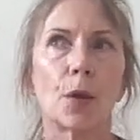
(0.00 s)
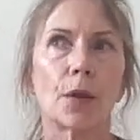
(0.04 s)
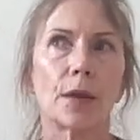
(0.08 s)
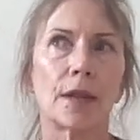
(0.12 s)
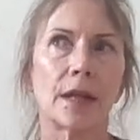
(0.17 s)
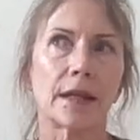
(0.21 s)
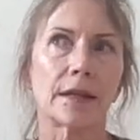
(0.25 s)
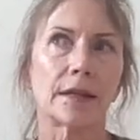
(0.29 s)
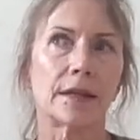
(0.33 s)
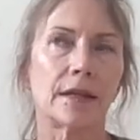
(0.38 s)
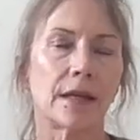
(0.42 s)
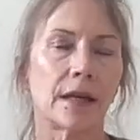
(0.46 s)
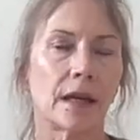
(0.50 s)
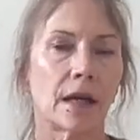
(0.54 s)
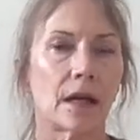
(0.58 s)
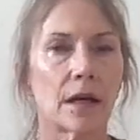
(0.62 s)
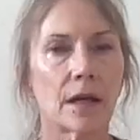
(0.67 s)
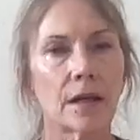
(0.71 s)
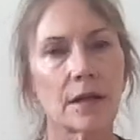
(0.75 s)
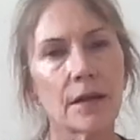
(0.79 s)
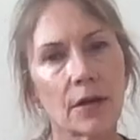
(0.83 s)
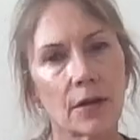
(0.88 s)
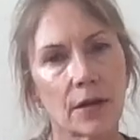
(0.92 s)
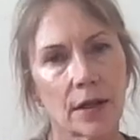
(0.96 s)
that the
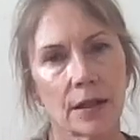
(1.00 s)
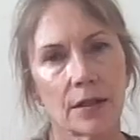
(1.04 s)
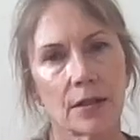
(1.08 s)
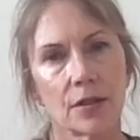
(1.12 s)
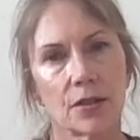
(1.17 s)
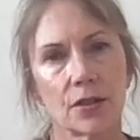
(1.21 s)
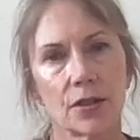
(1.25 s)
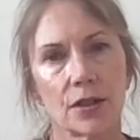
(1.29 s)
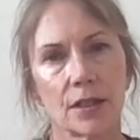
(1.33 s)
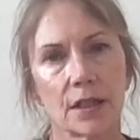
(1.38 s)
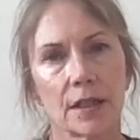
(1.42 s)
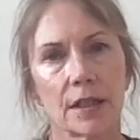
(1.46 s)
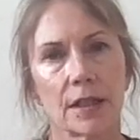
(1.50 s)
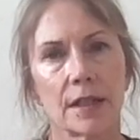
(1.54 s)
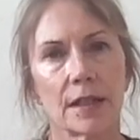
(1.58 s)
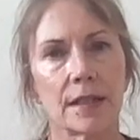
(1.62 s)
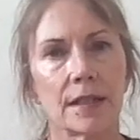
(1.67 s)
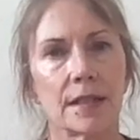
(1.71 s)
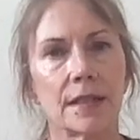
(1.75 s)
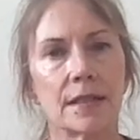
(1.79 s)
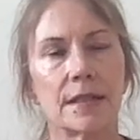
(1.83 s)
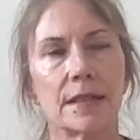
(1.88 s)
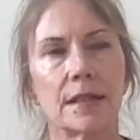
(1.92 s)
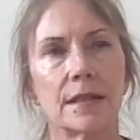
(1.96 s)
other
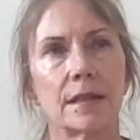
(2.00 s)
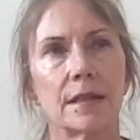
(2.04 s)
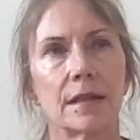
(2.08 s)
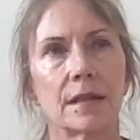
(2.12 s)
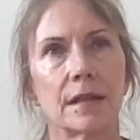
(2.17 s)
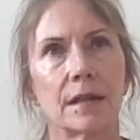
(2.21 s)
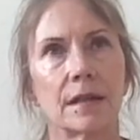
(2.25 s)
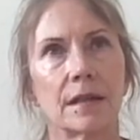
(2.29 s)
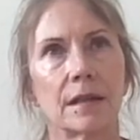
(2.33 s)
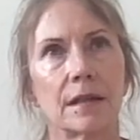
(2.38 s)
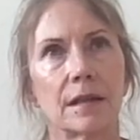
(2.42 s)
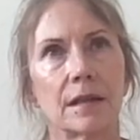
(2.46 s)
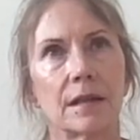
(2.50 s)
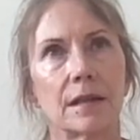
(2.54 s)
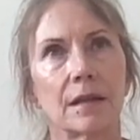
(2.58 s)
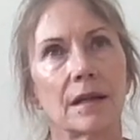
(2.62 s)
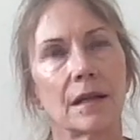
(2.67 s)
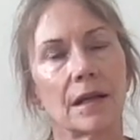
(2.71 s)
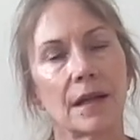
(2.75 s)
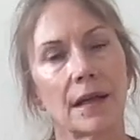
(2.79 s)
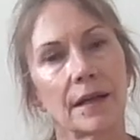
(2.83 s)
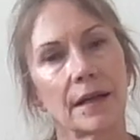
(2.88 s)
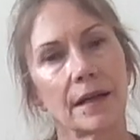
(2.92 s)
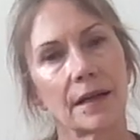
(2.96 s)
energy is
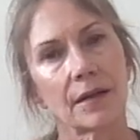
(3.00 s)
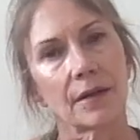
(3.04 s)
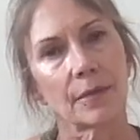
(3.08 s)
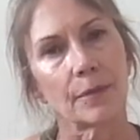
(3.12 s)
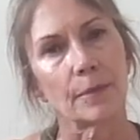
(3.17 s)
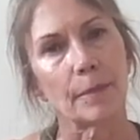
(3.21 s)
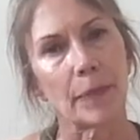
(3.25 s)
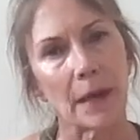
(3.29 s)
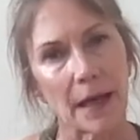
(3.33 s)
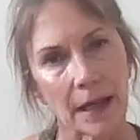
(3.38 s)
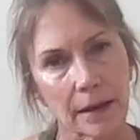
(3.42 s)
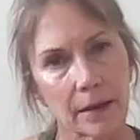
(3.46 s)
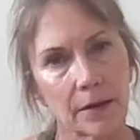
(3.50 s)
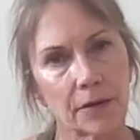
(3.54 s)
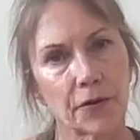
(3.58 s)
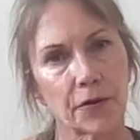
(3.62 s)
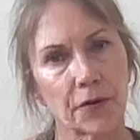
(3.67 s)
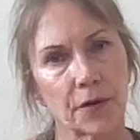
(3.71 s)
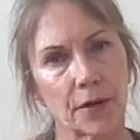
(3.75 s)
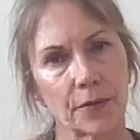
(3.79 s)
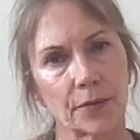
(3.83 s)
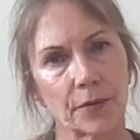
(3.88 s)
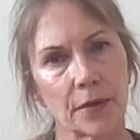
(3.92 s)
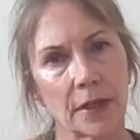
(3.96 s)
like a
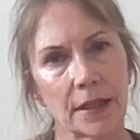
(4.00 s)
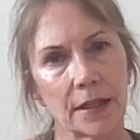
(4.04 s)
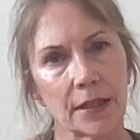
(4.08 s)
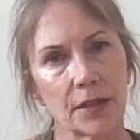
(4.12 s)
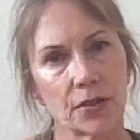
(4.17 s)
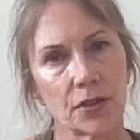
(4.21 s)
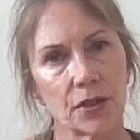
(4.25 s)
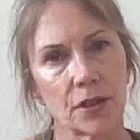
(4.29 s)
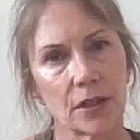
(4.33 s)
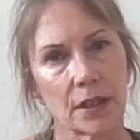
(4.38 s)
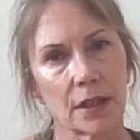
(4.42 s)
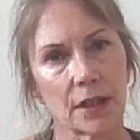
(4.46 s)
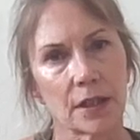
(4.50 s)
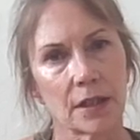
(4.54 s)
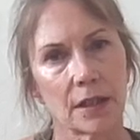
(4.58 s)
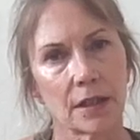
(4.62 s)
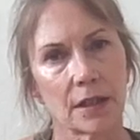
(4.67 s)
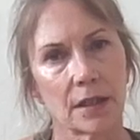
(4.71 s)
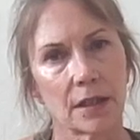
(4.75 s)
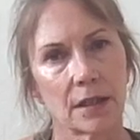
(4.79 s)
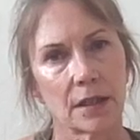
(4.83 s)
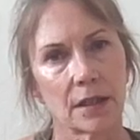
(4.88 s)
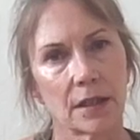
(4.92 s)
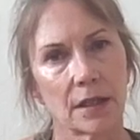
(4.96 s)
background energy,
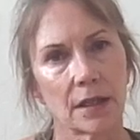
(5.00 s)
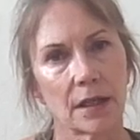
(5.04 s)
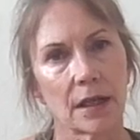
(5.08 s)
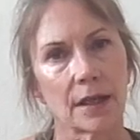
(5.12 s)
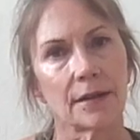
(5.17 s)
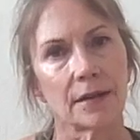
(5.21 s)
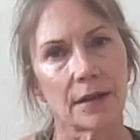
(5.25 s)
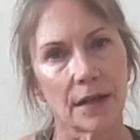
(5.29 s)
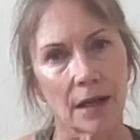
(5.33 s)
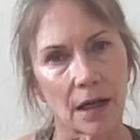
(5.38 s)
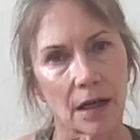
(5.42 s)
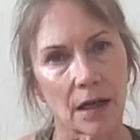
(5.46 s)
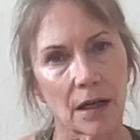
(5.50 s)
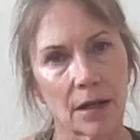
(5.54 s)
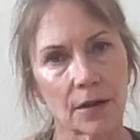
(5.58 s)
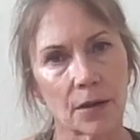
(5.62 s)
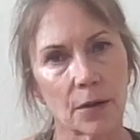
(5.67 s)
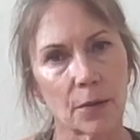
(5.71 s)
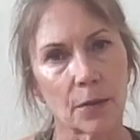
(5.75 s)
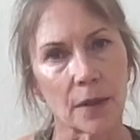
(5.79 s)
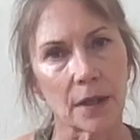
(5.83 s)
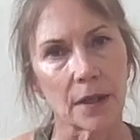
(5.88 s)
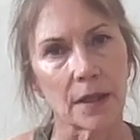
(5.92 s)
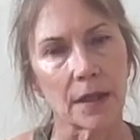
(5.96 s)
and the
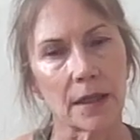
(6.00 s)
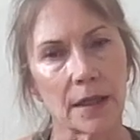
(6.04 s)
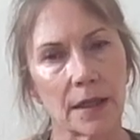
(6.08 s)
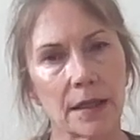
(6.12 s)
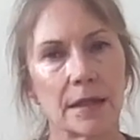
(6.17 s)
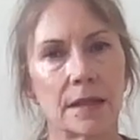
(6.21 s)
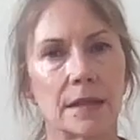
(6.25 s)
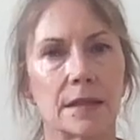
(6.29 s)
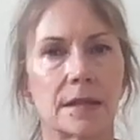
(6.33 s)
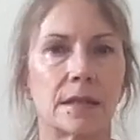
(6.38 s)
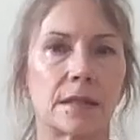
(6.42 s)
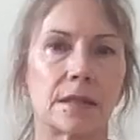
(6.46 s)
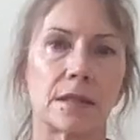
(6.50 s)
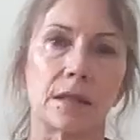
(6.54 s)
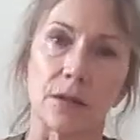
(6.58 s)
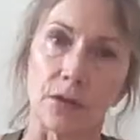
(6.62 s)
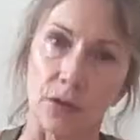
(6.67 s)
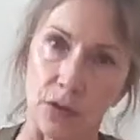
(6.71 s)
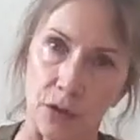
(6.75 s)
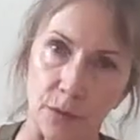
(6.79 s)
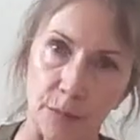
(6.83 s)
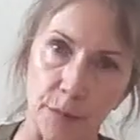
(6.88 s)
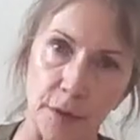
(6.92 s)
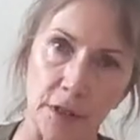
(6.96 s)
other one is
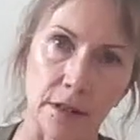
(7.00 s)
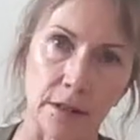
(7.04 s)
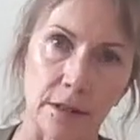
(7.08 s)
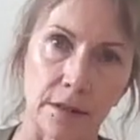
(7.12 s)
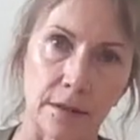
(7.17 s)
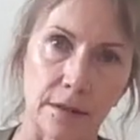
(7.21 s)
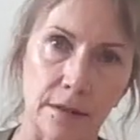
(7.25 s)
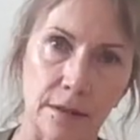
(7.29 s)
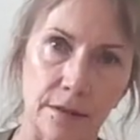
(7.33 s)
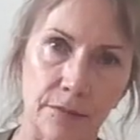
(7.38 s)
dominant.